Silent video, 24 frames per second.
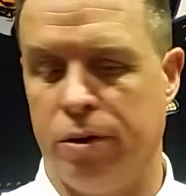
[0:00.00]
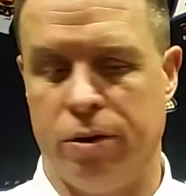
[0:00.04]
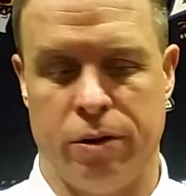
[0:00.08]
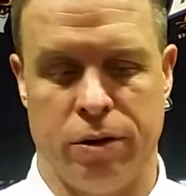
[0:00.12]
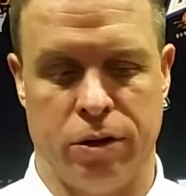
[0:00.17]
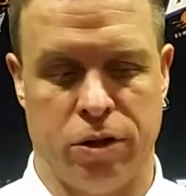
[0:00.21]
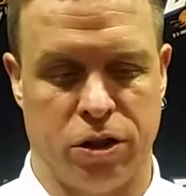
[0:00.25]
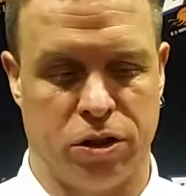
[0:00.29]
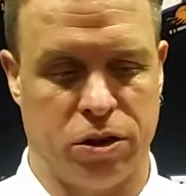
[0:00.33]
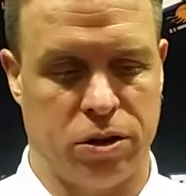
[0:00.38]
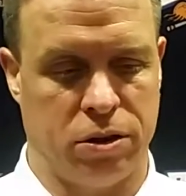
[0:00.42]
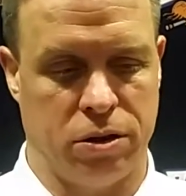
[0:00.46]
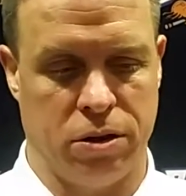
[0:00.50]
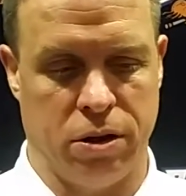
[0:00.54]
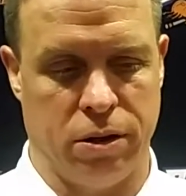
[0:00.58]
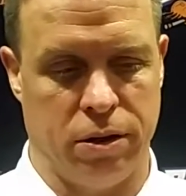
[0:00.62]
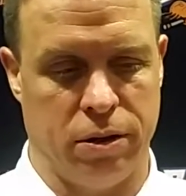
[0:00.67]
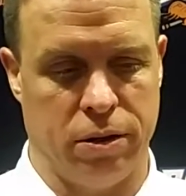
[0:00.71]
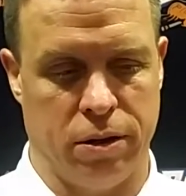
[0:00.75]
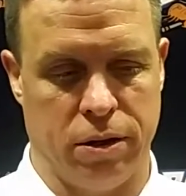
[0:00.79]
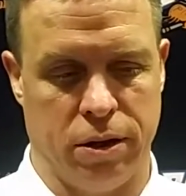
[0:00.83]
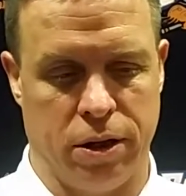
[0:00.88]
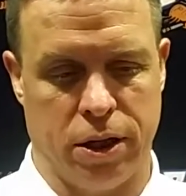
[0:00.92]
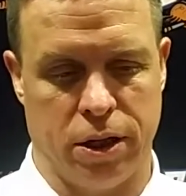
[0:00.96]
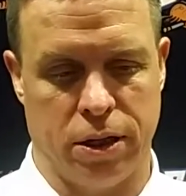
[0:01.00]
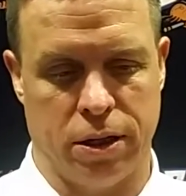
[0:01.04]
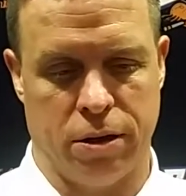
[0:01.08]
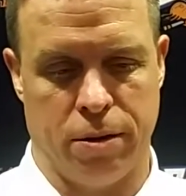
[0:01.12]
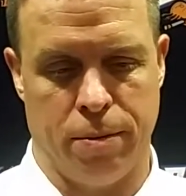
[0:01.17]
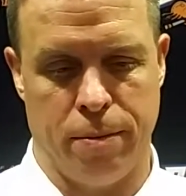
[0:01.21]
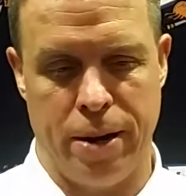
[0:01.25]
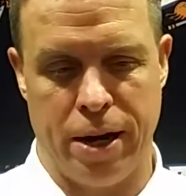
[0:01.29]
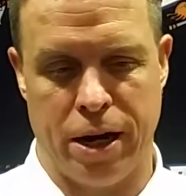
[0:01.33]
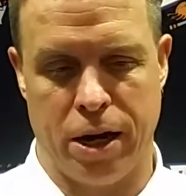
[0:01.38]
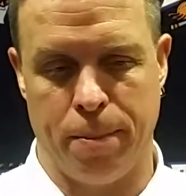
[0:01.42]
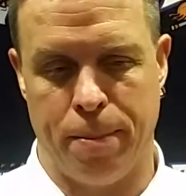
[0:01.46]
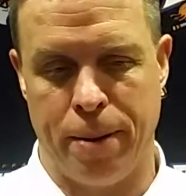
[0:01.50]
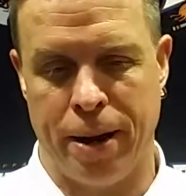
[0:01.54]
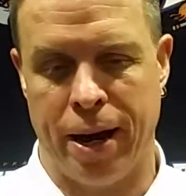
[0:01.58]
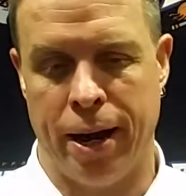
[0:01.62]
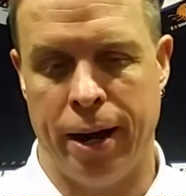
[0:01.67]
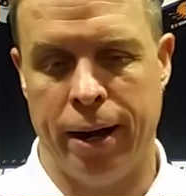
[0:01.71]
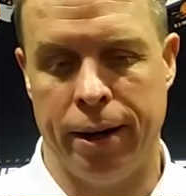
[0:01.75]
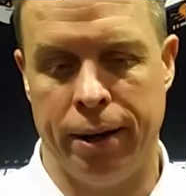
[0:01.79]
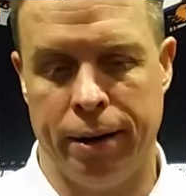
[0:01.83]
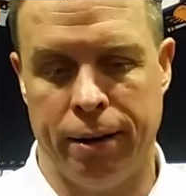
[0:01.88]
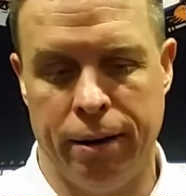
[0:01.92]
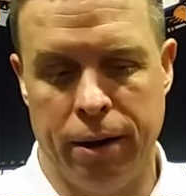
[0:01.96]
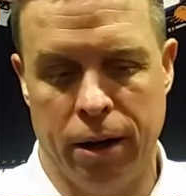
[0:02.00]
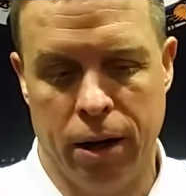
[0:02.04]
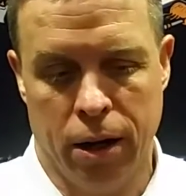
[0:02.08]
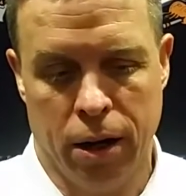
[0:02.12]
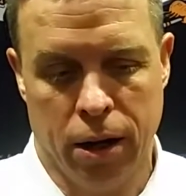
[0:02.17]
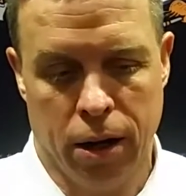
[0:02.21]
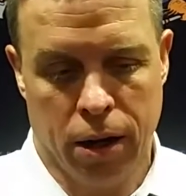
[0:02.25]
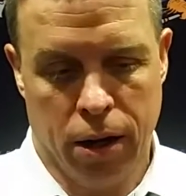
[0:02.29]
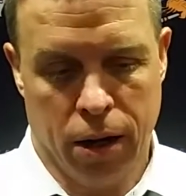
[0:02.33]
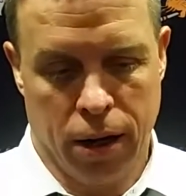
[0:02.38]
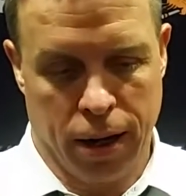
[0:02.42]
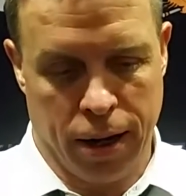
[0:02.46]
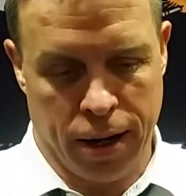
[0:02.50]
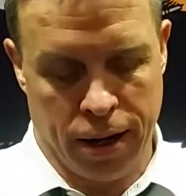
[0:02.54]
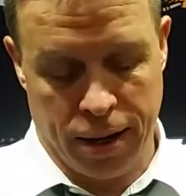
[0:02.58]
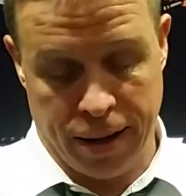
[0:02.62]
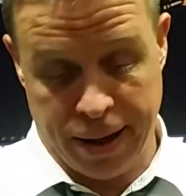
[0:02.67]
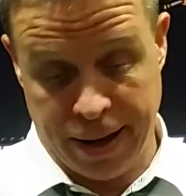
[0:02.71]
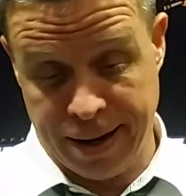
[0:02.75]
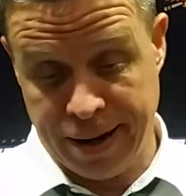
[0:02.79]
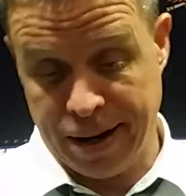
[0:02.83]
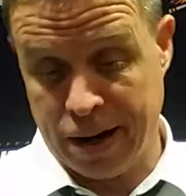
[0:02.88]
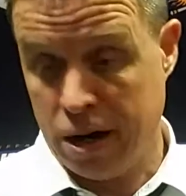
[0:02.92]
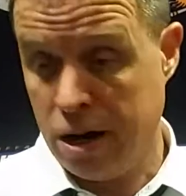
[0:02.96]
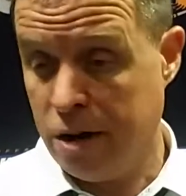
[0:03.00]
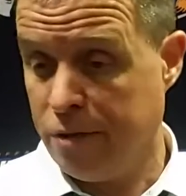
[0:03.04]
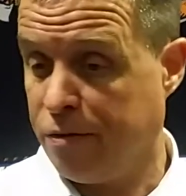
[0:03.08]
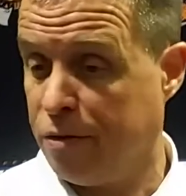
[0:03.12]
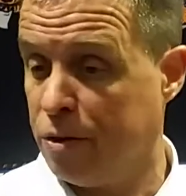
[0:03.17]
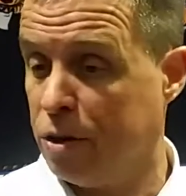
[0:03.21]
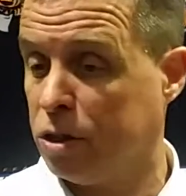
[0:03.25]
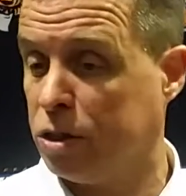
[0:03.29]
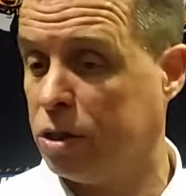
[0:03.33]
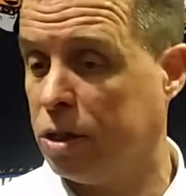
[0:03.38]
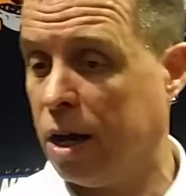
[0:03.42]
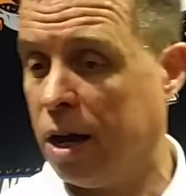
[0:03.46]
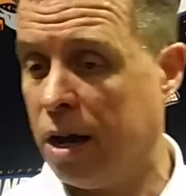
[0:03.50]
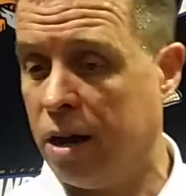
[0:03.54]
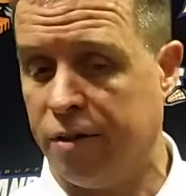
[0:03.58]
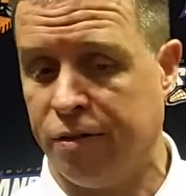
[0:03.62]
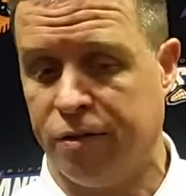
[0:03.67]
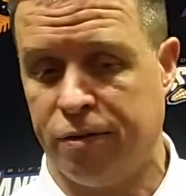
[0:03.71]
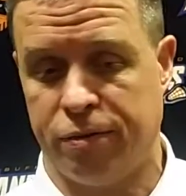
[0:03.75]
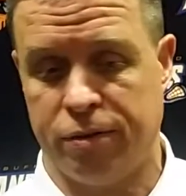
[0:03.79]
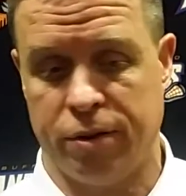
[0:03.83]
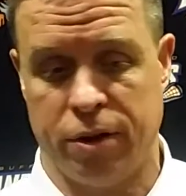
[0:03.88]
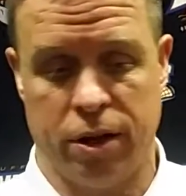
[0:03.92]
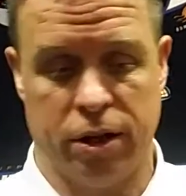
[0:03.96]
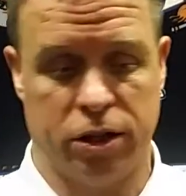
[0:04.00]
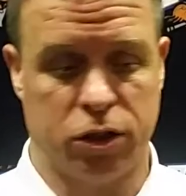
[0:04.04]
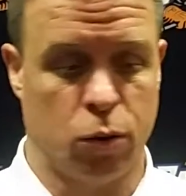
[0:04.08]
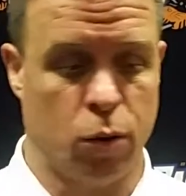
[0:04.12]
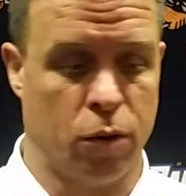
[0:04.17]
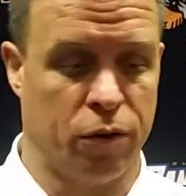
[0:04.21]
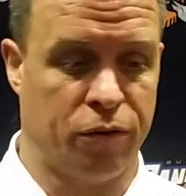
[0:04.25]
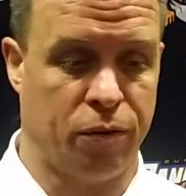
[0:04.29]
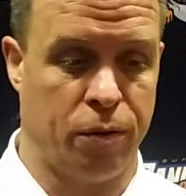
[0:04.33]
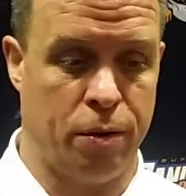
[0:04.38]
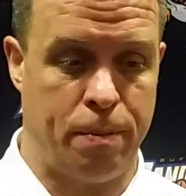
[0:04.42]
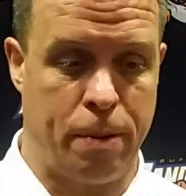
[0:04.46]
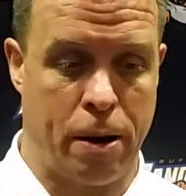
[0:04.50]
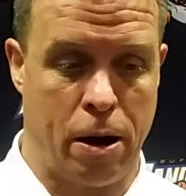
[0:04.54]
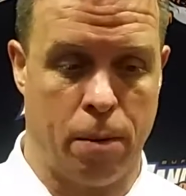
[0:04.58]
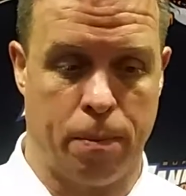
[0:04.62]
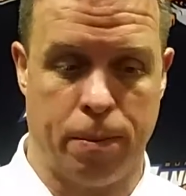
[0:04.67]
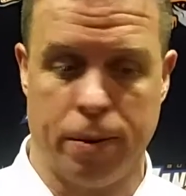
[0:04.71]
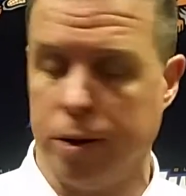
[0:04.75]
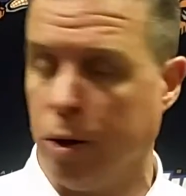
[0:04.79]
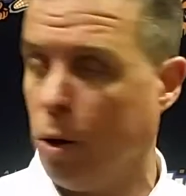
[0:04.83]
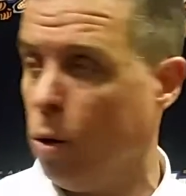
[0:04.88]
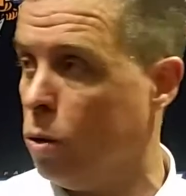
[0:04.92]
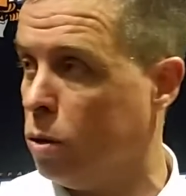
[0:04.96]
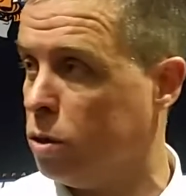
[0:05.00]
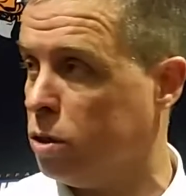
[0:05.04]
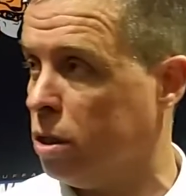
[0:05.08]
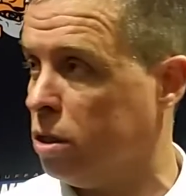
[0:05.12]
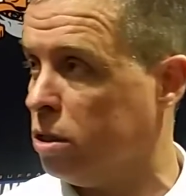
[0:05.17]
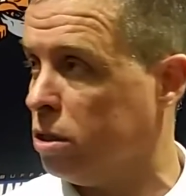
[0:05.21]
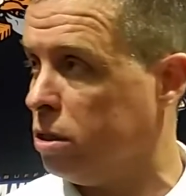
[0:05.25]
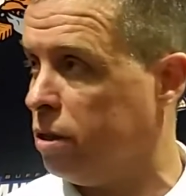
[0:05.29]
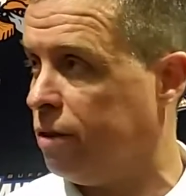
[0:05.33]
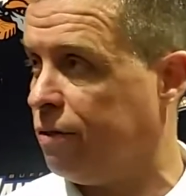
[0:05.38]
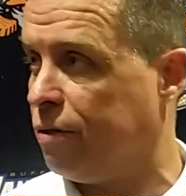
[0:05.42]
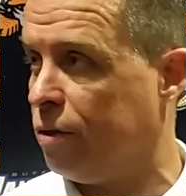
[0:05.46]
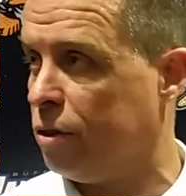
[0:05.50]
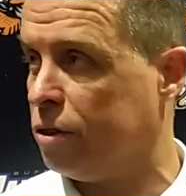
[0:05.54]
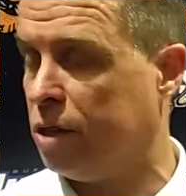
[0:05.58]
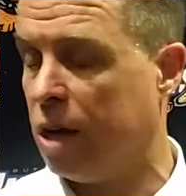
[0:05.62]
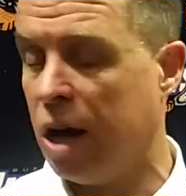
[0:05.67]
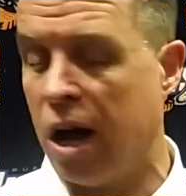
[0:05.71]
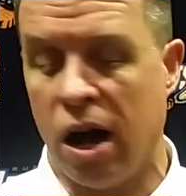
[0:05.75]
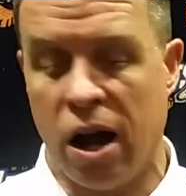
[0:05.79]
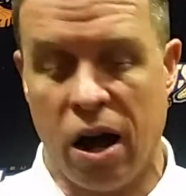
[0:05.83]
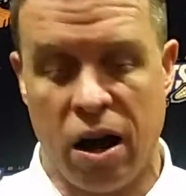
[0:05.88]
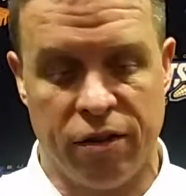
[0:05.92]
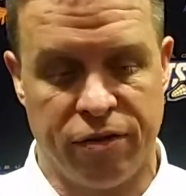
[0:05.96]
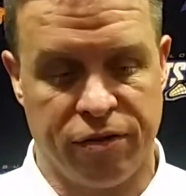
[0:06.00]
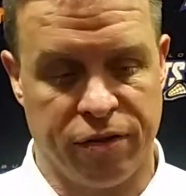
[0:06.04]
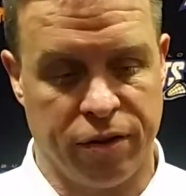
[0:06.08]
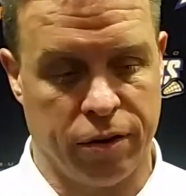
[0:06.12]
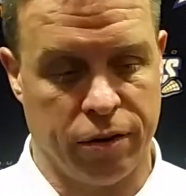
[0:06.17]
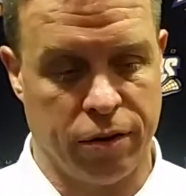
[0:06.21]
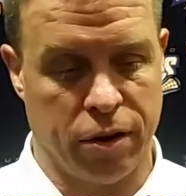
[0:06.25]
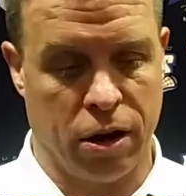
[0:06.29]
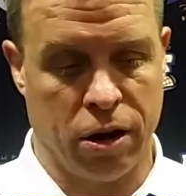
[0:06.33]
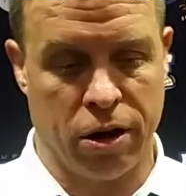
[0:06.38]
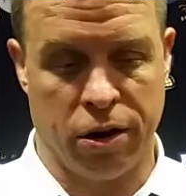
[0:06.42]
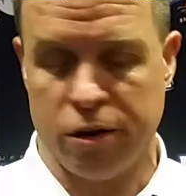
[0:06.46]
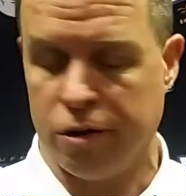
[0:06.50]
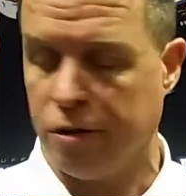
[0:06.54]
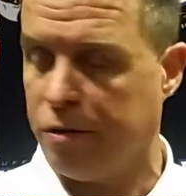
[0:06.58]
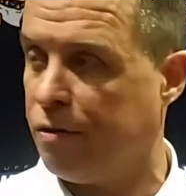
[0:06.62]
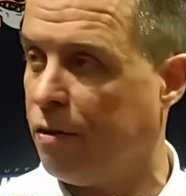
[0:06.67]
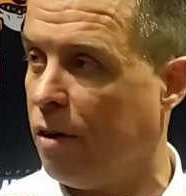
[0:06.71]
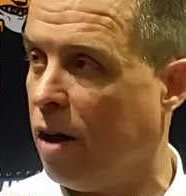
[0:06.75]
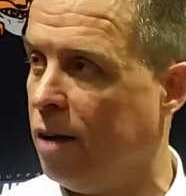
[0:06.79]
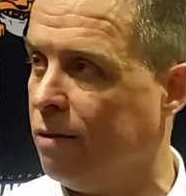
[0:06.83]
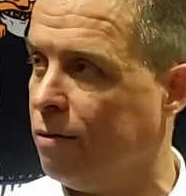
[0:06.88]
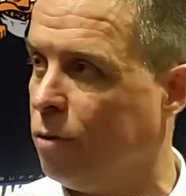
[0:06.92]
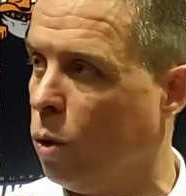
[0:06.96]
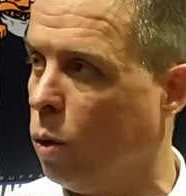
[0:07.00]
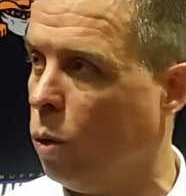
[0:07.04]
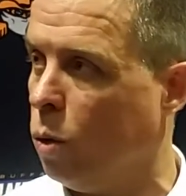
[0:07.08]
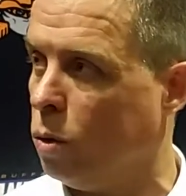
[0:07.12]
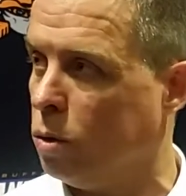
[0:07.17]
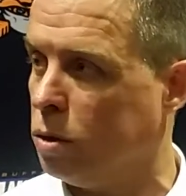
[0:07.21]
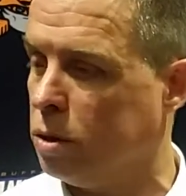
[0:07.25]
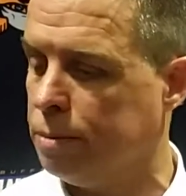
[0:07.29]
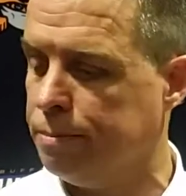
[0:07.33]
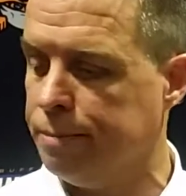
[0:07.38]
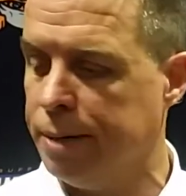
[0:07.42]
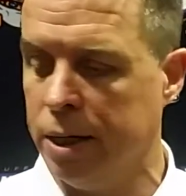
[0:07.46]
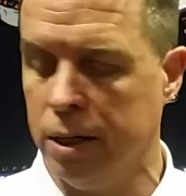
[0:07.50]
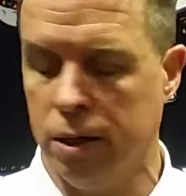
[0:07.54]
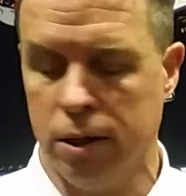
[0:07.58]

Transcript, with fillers: They're just they, will make you pay, and and they did in the first half. They scored three power play goals out of the first half uh, out of their five goals.